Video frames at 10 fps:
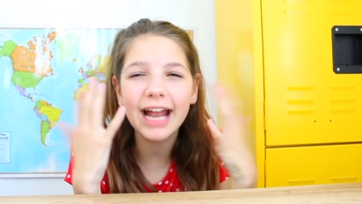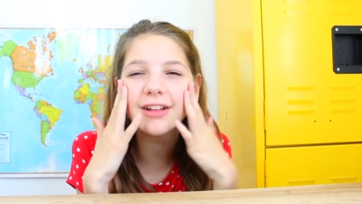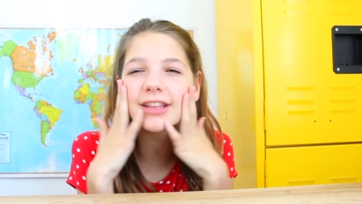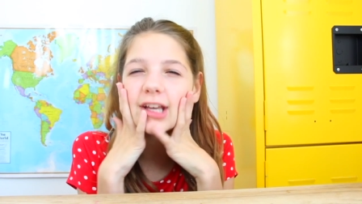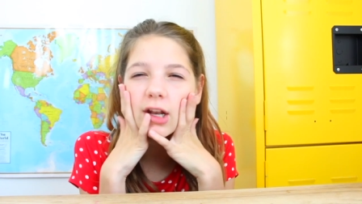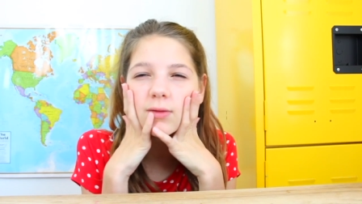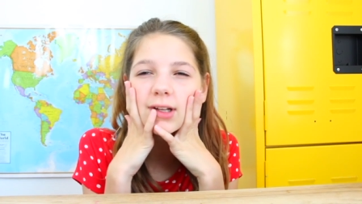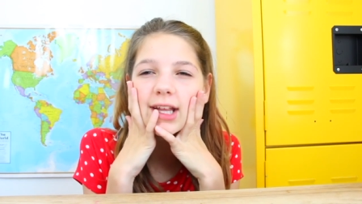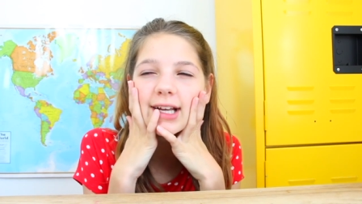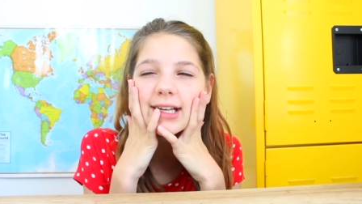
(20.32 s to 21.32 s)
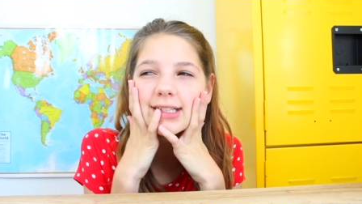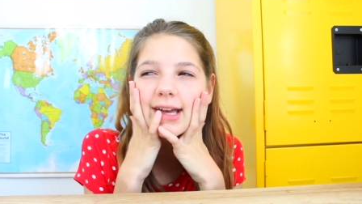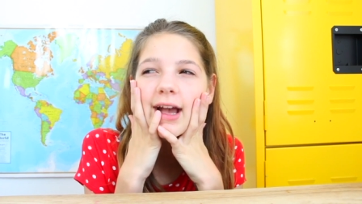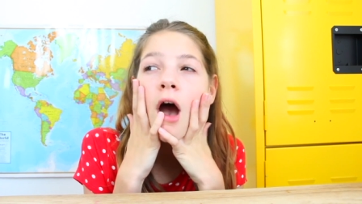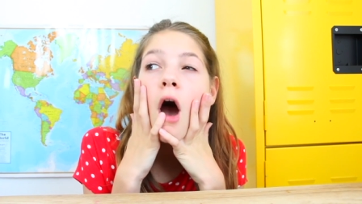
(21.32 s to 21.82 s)
I don't think anyone like is
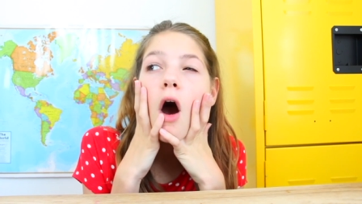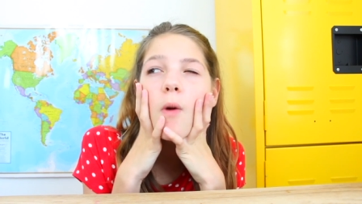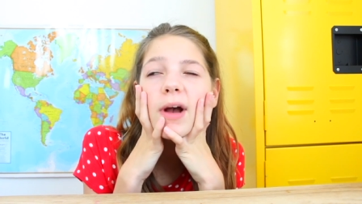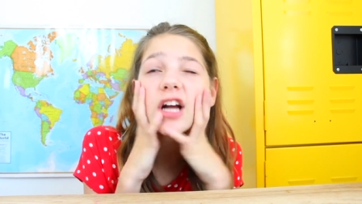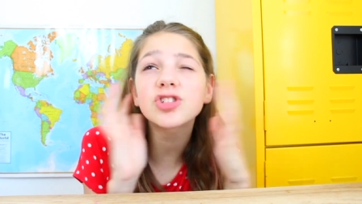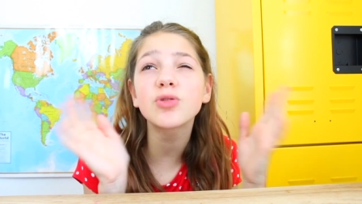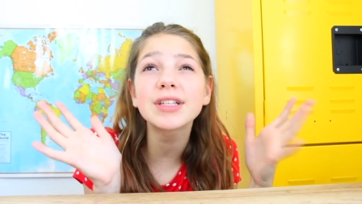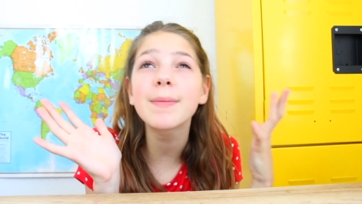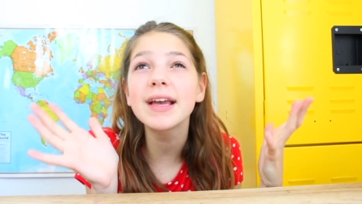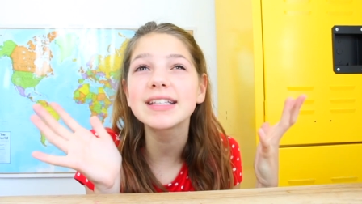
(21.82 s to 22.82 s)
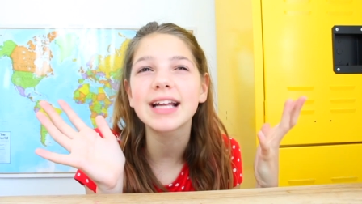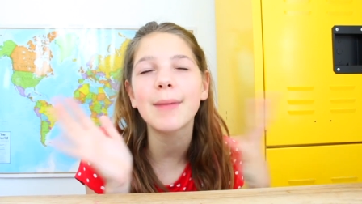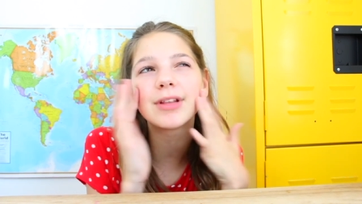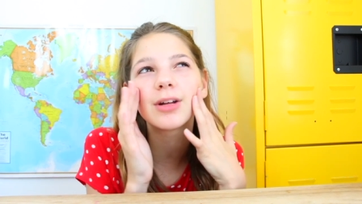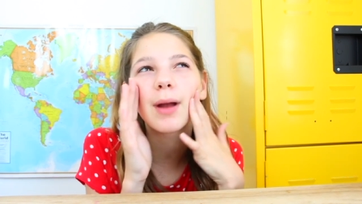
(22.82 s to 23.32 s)
like, oh my gosh, school's amazing.
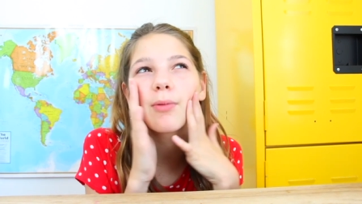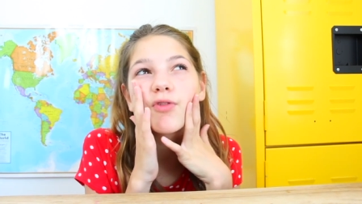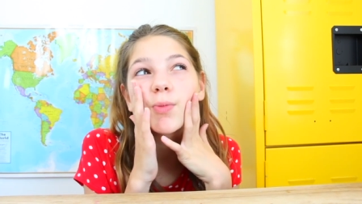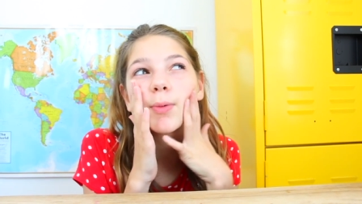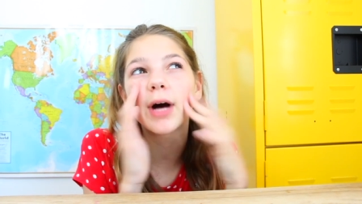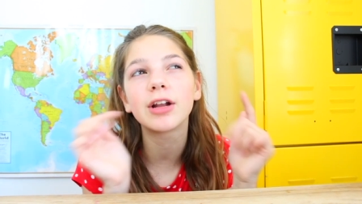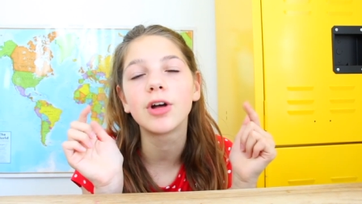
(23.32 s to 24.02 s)
I mean, there might be a few people, I don't